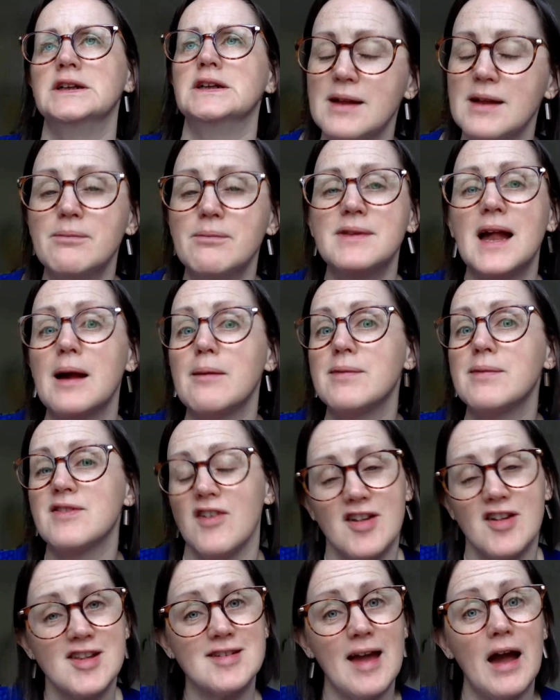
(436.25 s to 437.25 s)
Sometimes
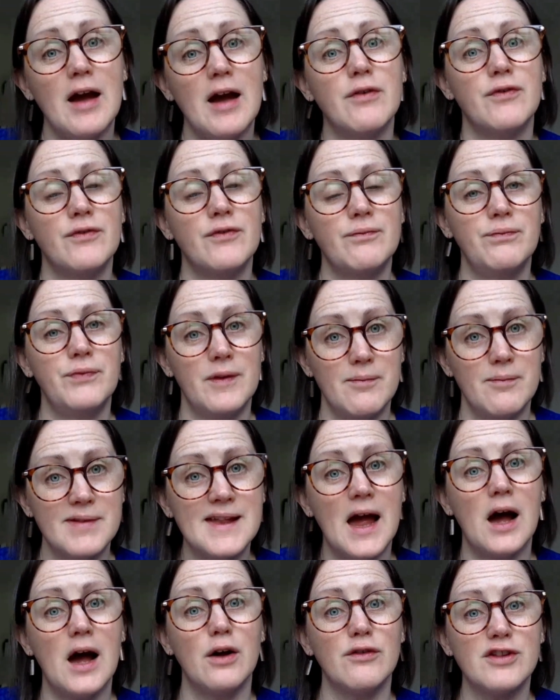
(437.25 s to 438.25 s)
the staff
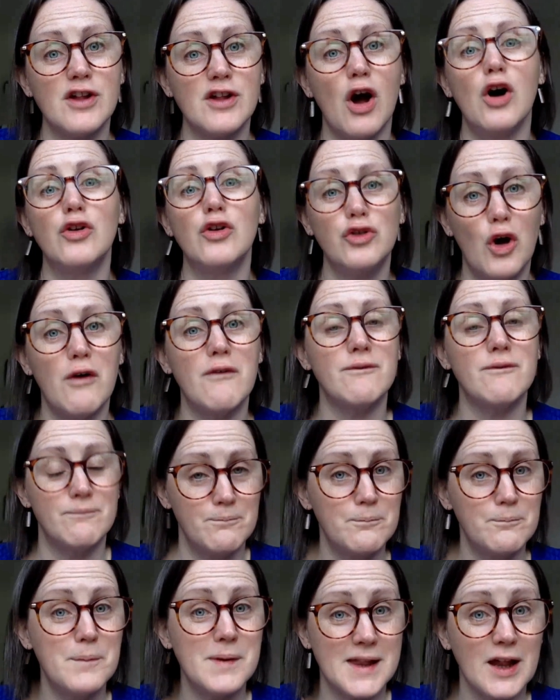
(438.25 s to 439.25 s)
themselves are not
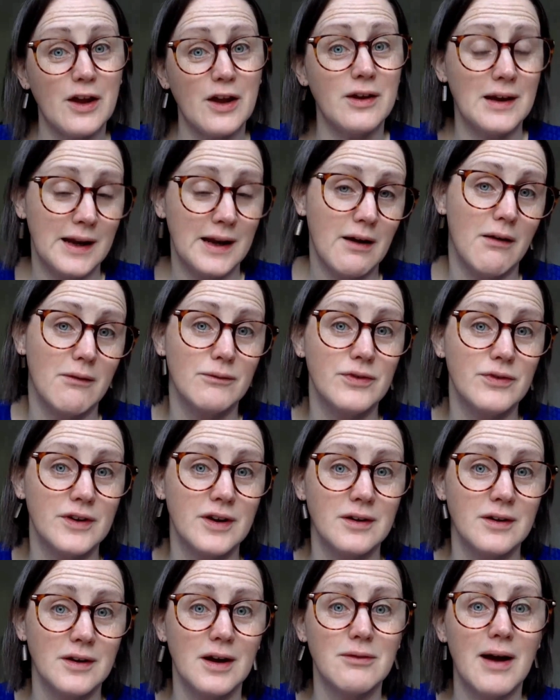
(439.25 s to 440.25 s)
particularly
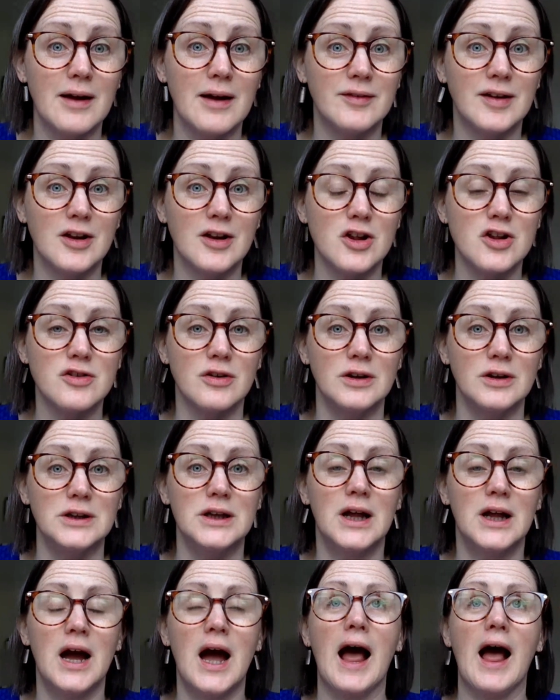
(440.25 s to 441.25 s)
confident around
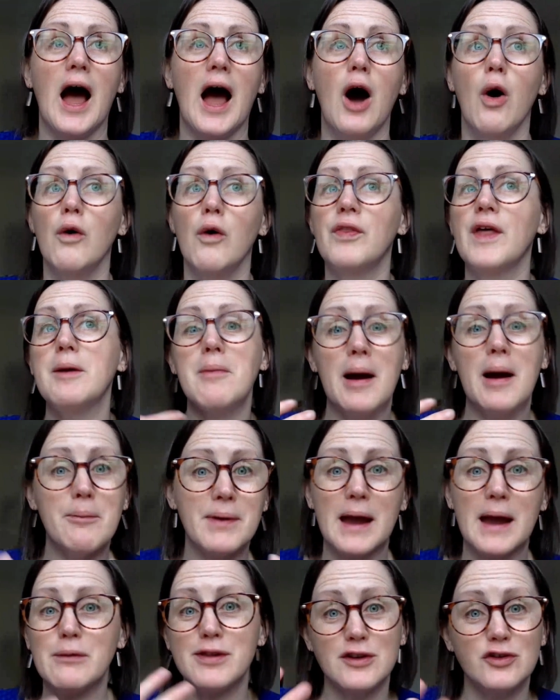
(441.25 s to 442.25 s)
digital, or they might
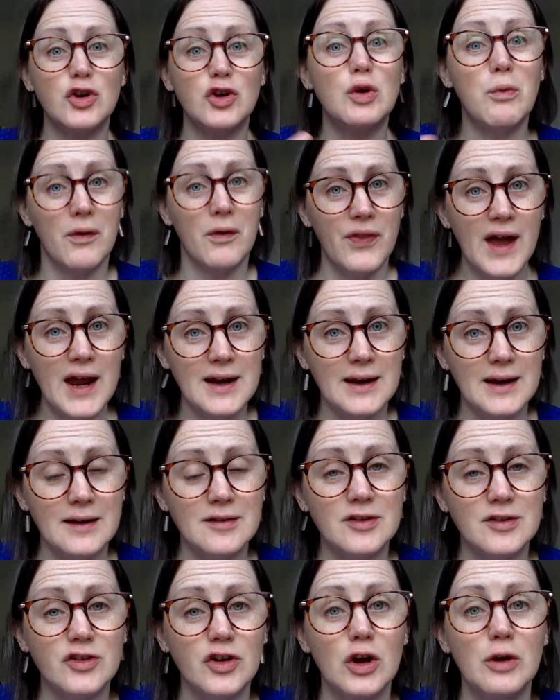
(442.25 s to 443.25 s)
be able to do what they
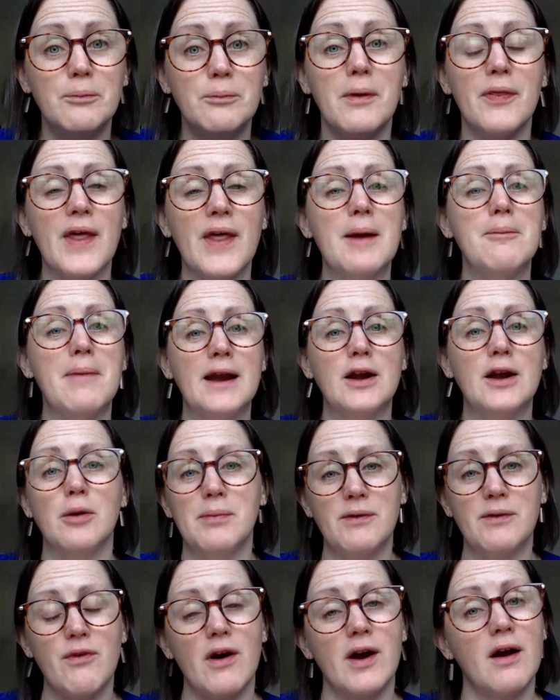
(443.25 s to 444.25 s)
need to do, but they may
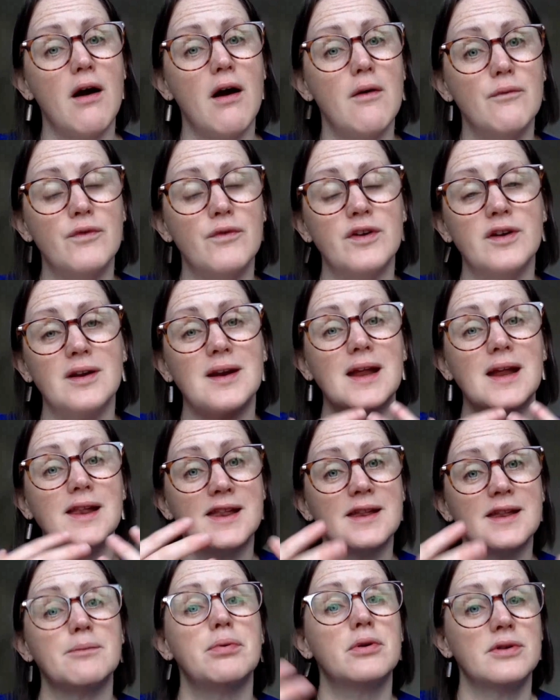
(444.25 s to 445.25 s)
not be very confident
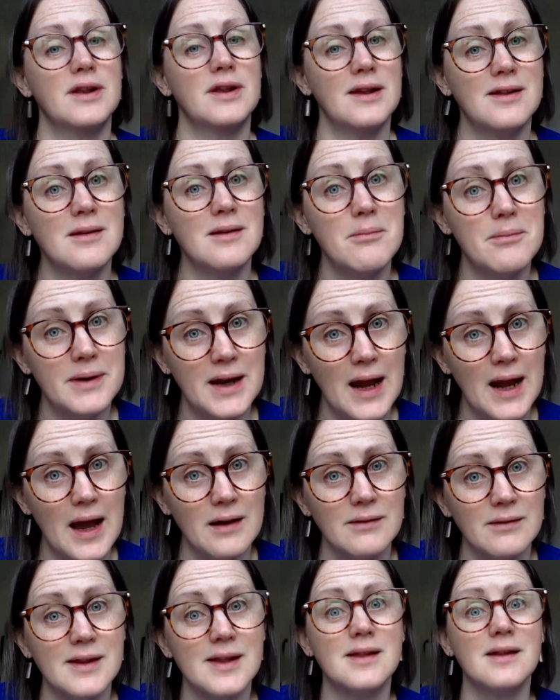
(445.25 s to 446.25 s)
in supporting somebody
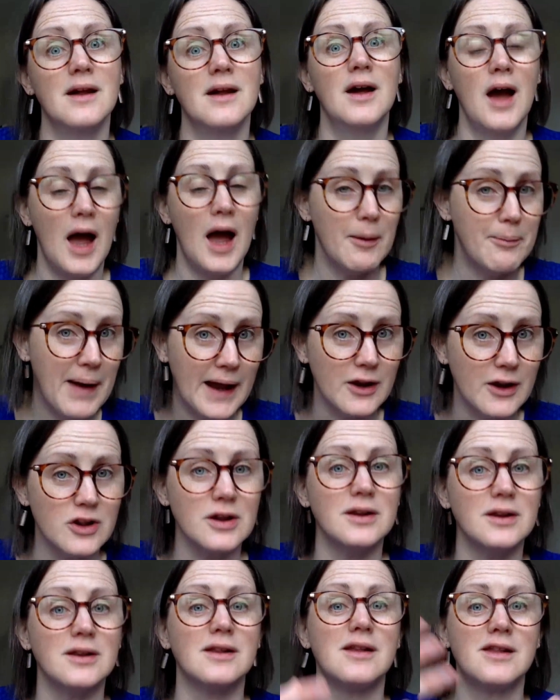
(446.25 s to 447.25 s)
else, a
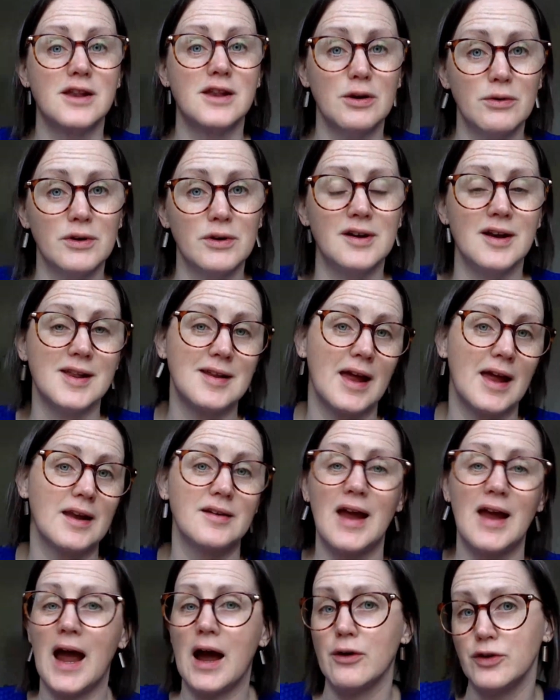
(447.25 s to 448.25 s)
patient, to
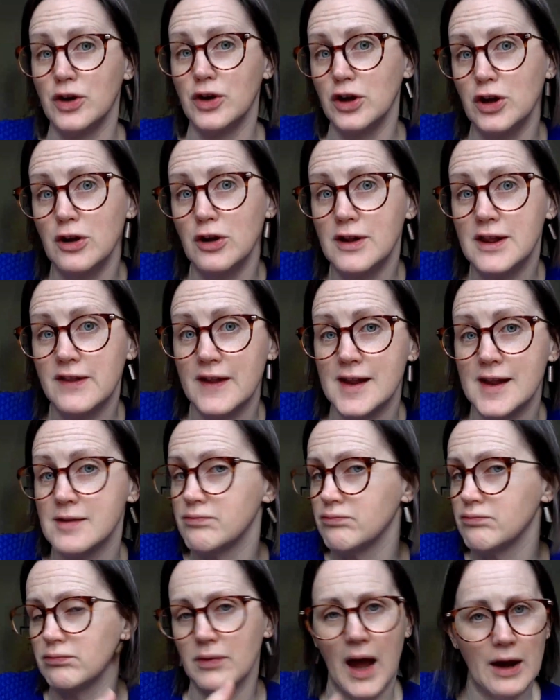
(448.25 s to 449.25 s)
understand how do you use
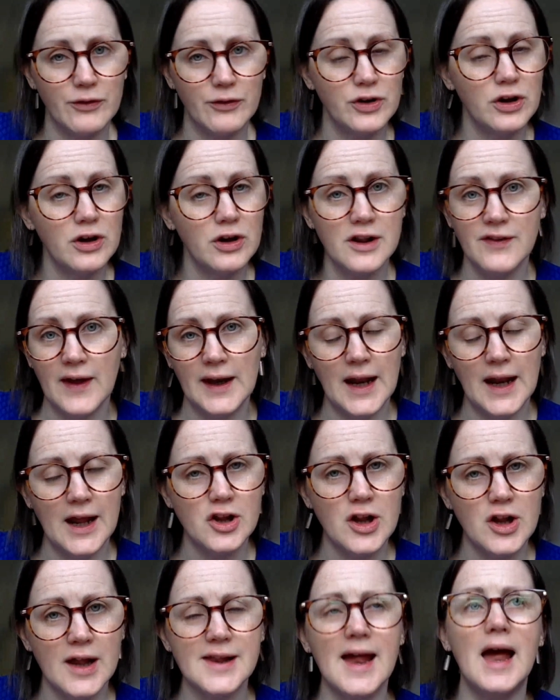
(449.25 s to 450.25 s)
this, how do you use the
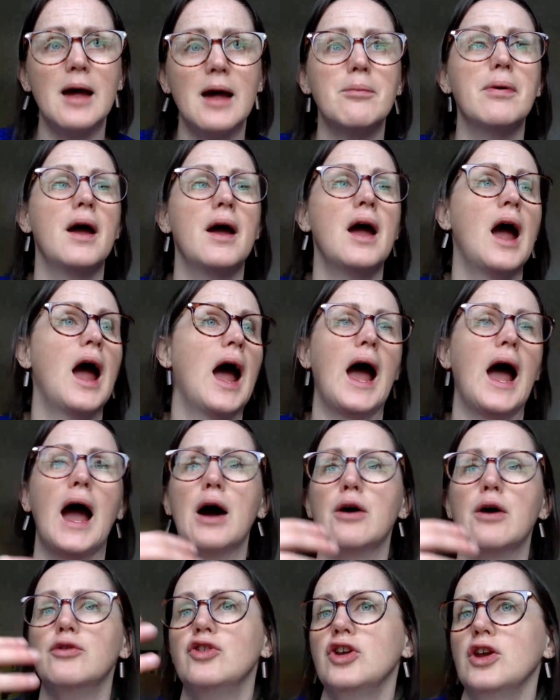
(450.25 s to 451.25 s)
NHS app,
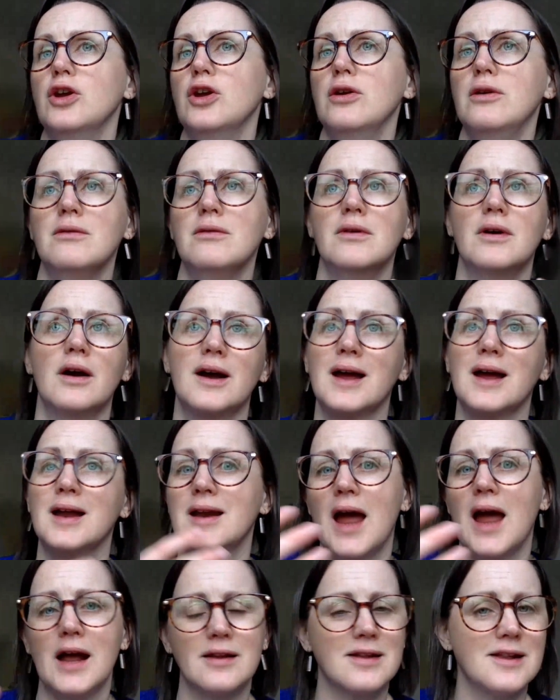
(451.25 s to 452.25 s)
how do you
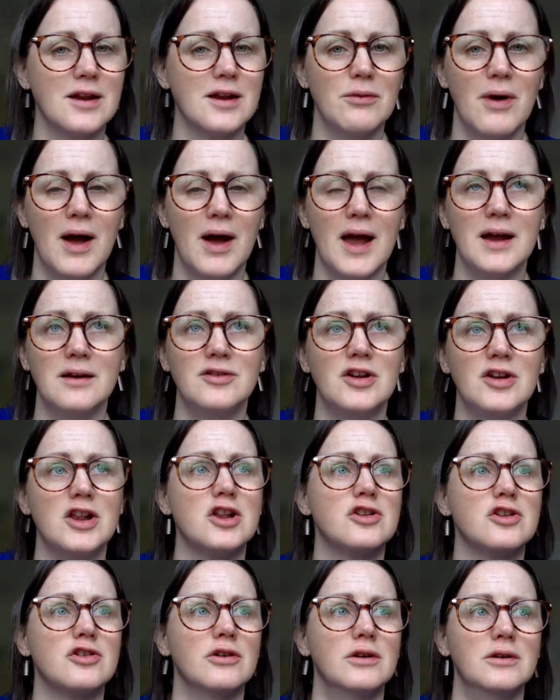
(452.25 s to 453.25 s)
connect to a
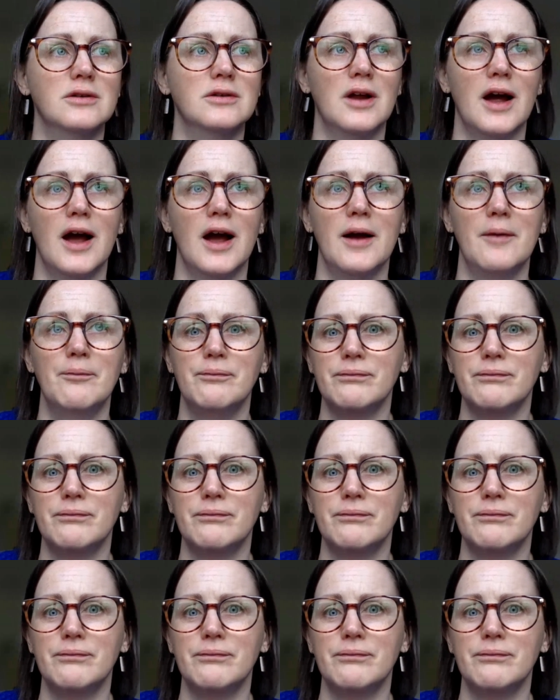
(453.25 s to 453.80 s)
digital